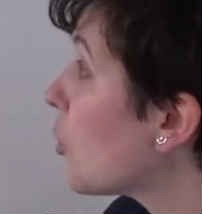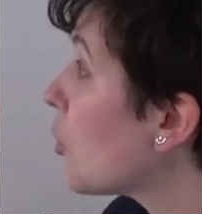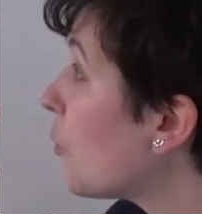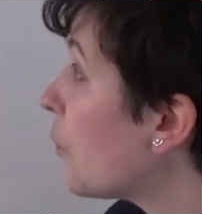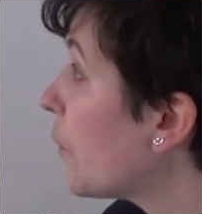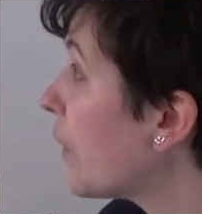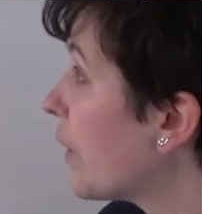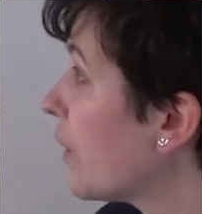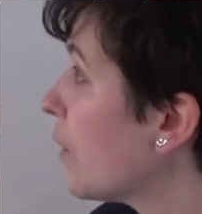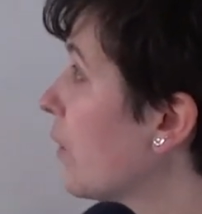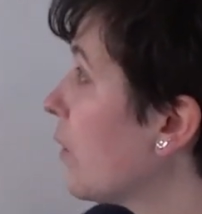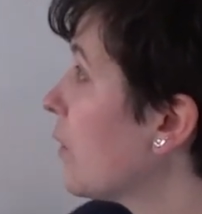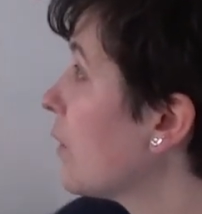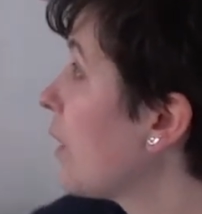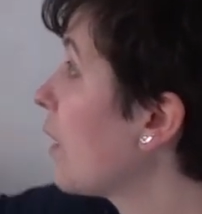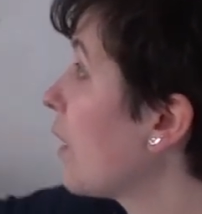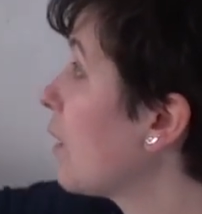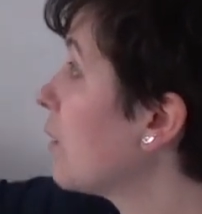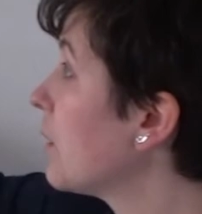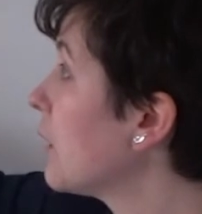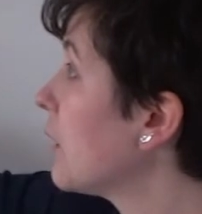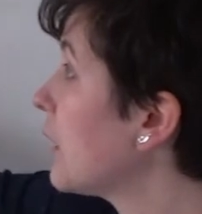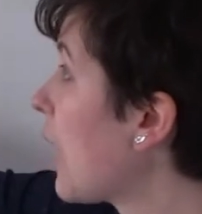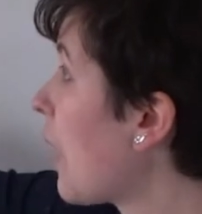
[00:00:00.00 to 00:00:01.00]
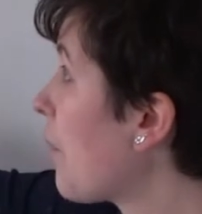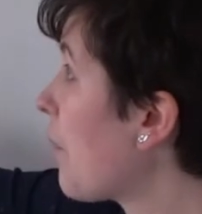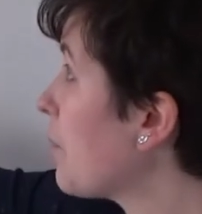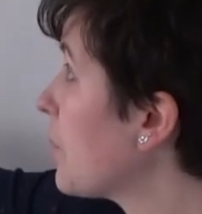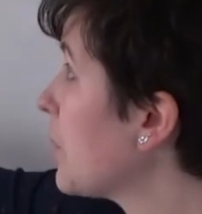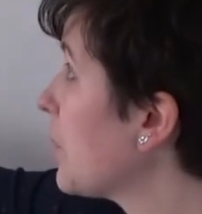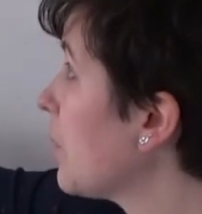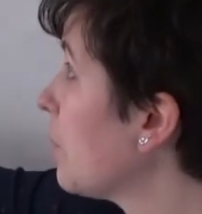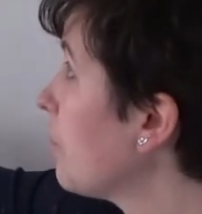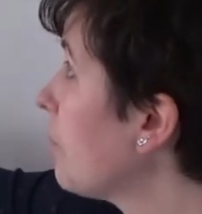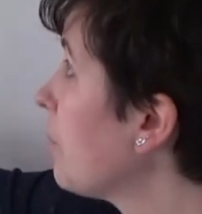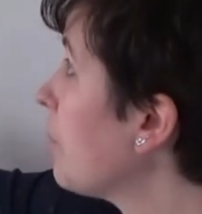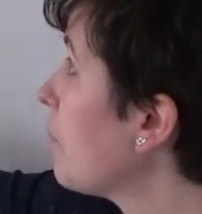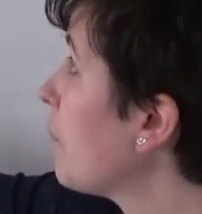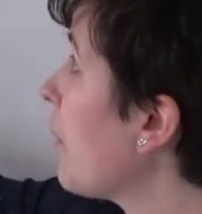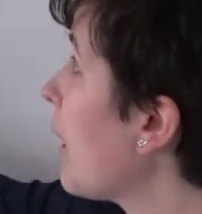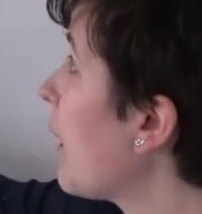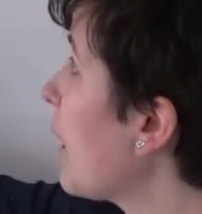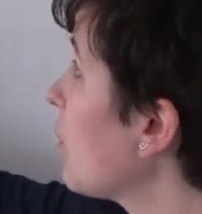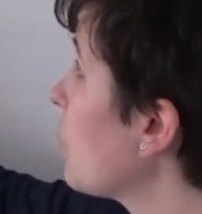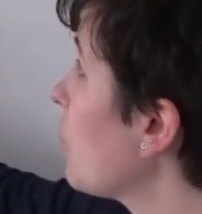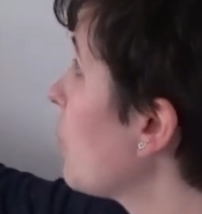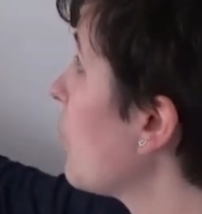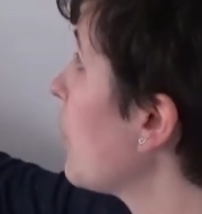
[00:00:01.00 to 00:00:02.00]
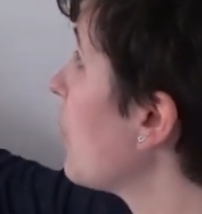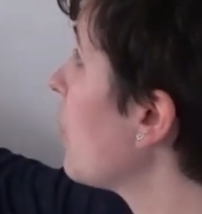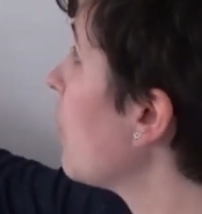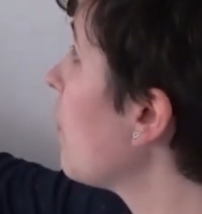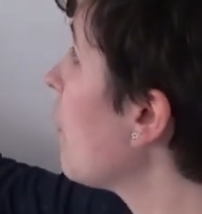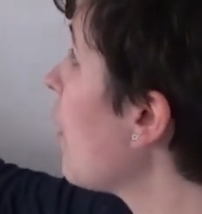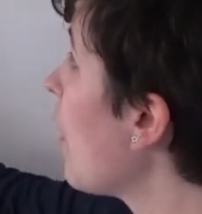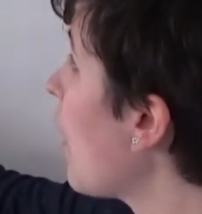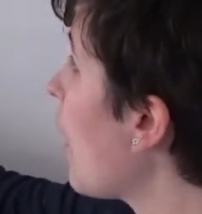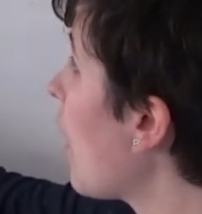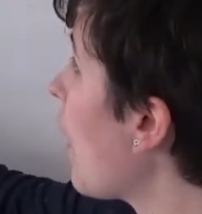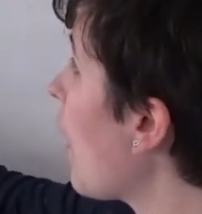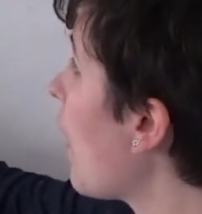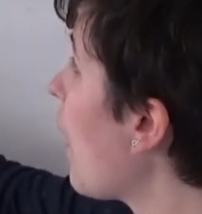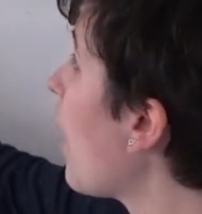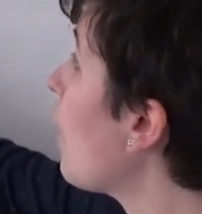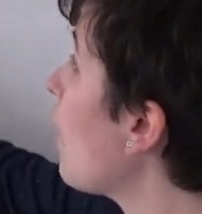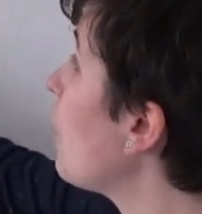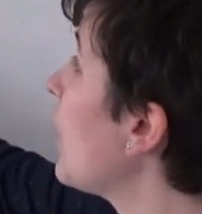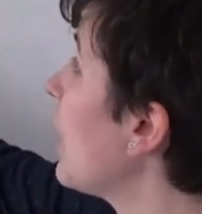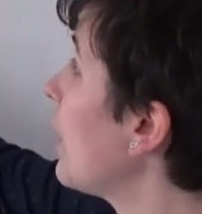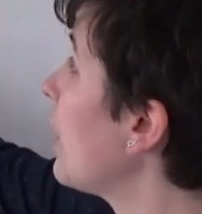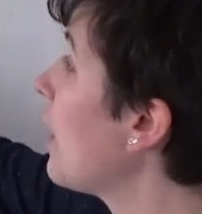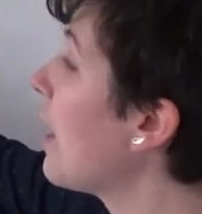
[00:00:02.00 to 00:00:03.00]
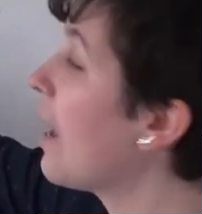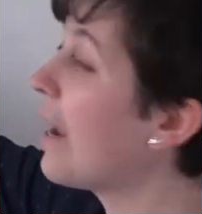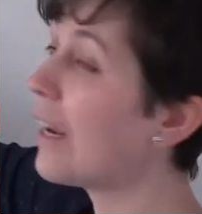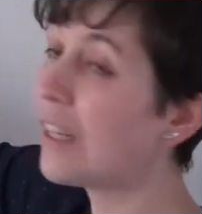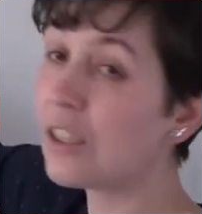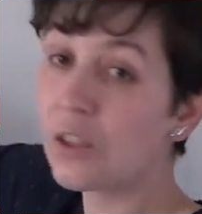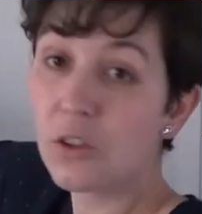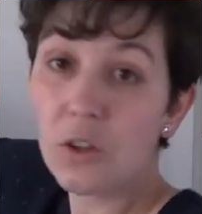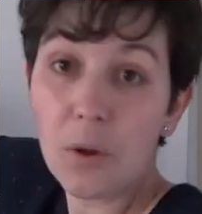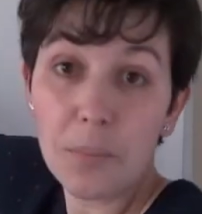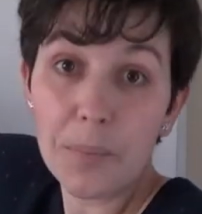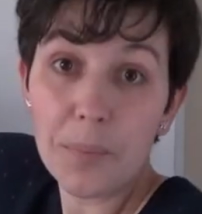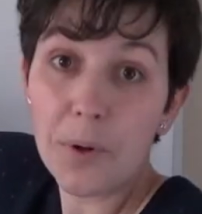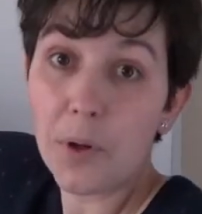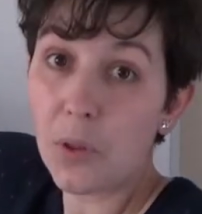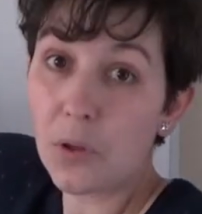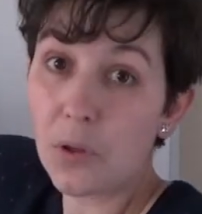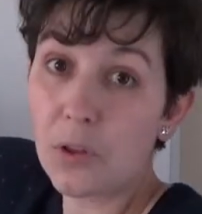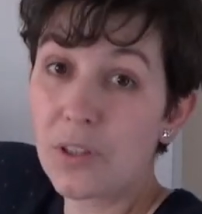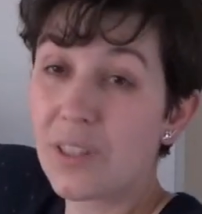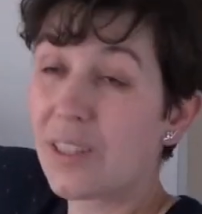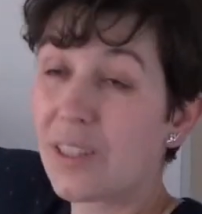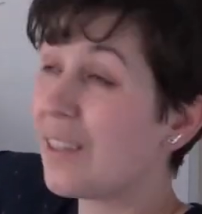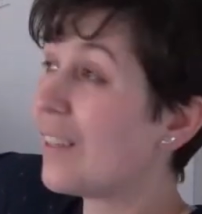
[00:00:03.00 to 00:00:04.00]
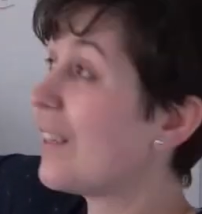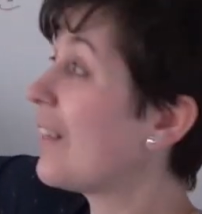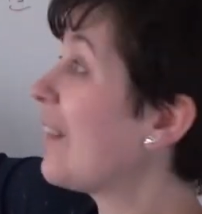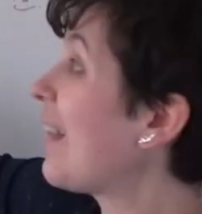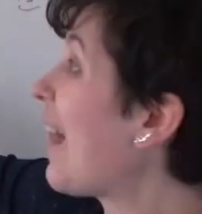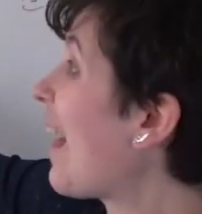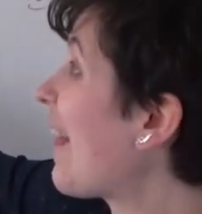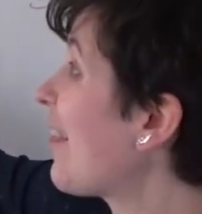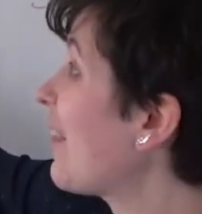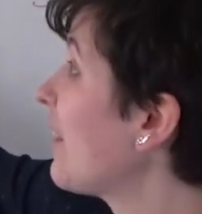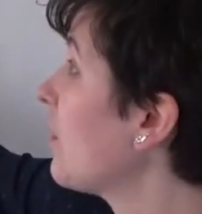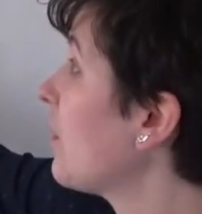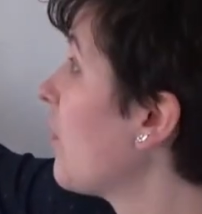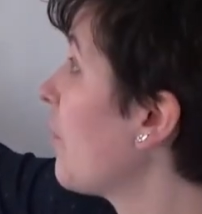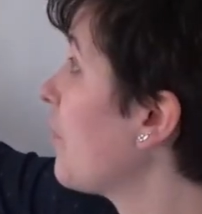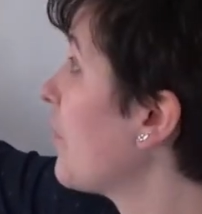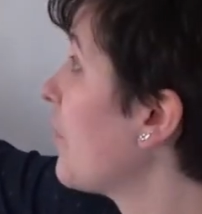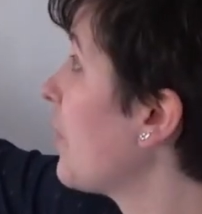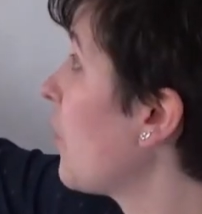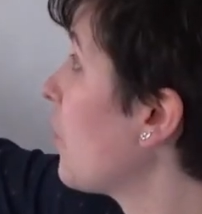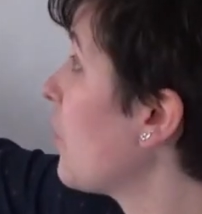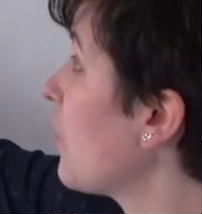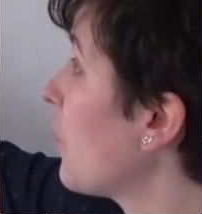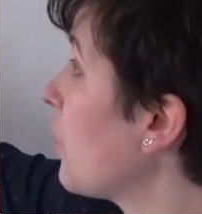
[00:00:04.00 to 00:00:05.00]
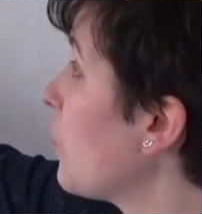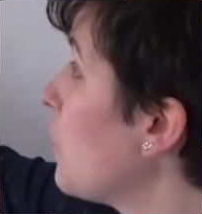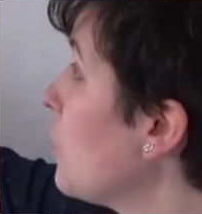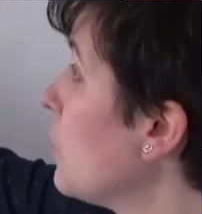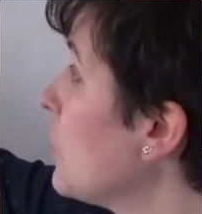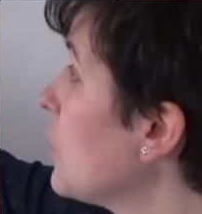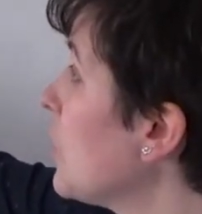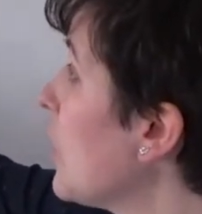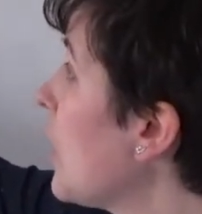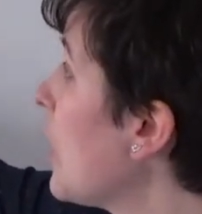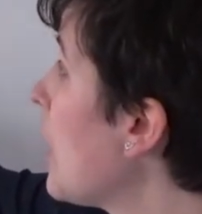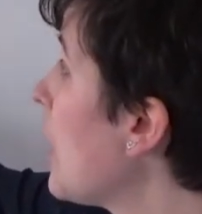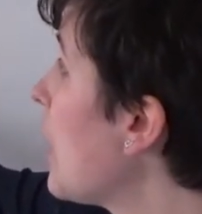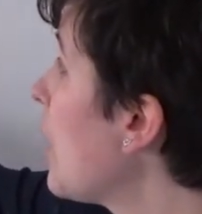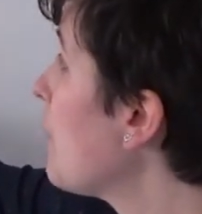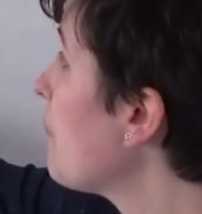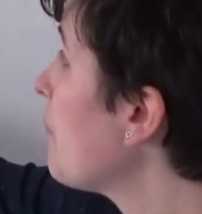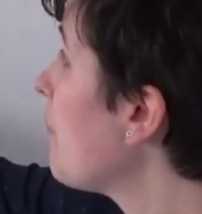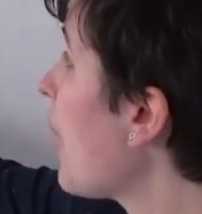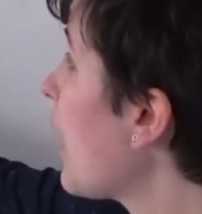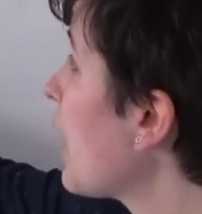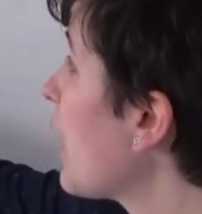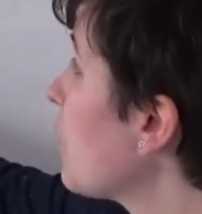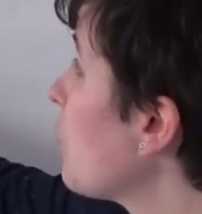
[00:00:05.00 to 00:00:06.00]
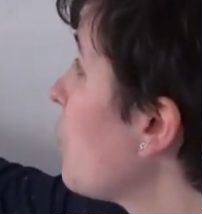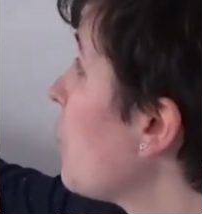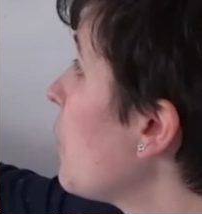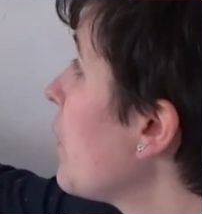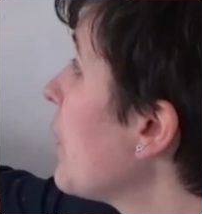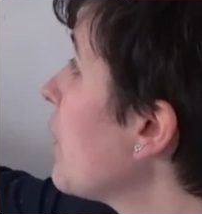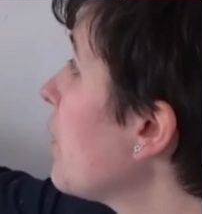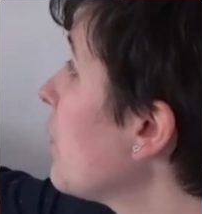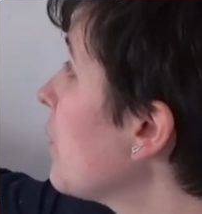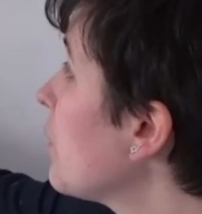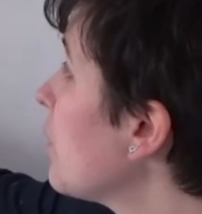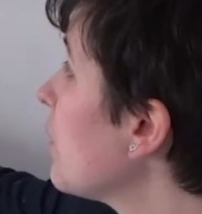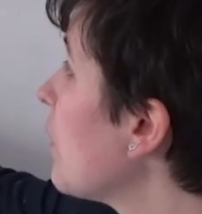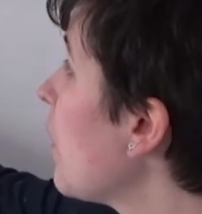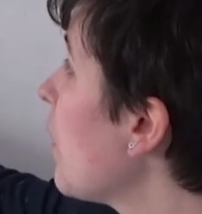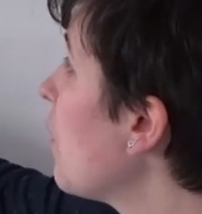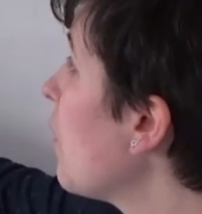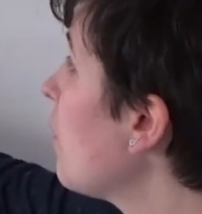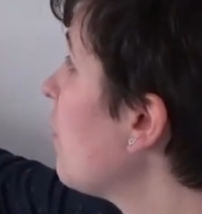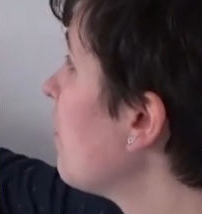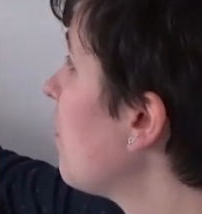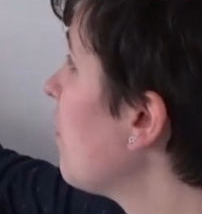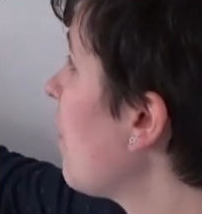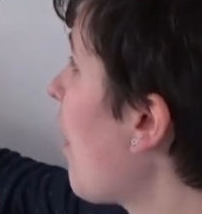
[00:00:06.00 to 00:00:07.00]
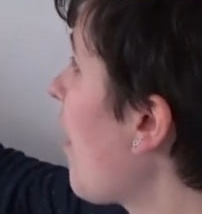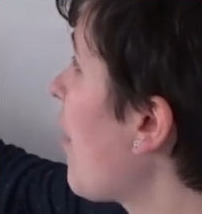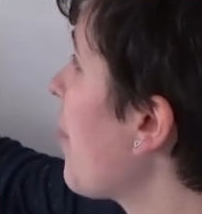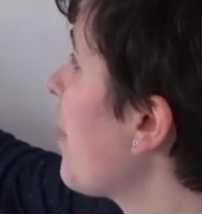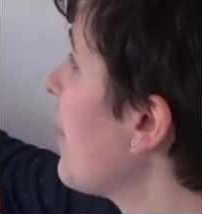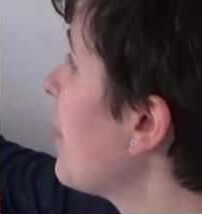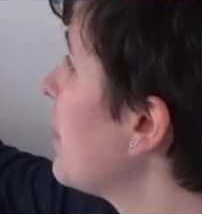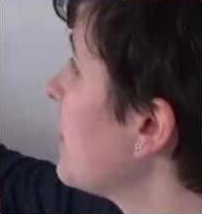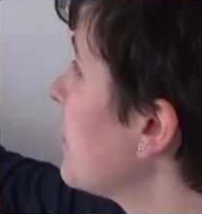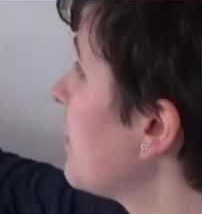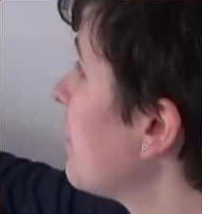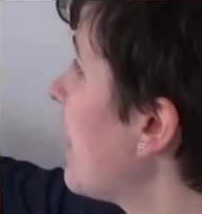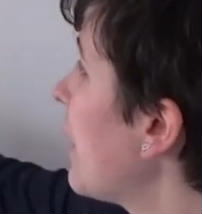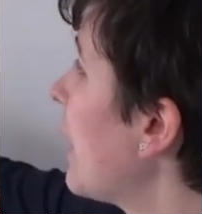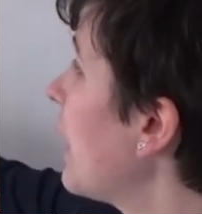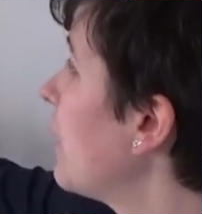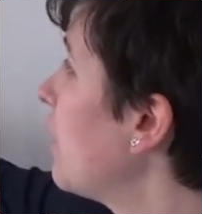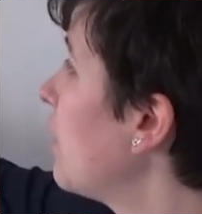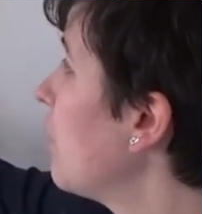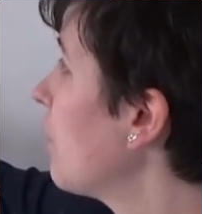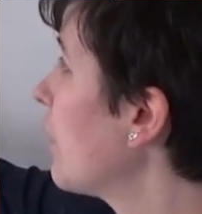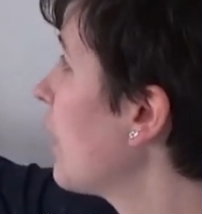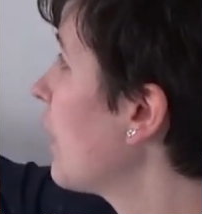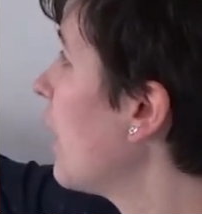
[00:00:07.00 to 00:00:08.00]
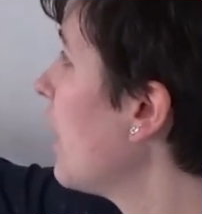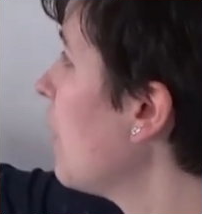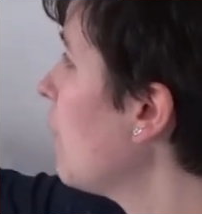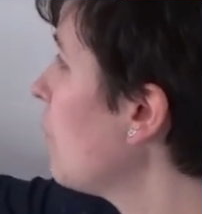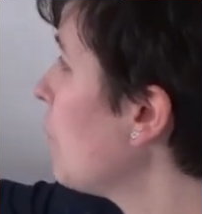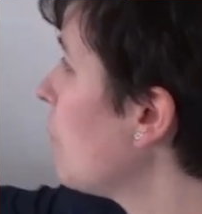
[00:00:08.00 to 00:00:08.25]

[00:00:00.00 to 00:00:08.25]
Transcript: we know the consumption, but we don't have, oh well, it's not producing nothing of the other goods, but we don't know this value, okay?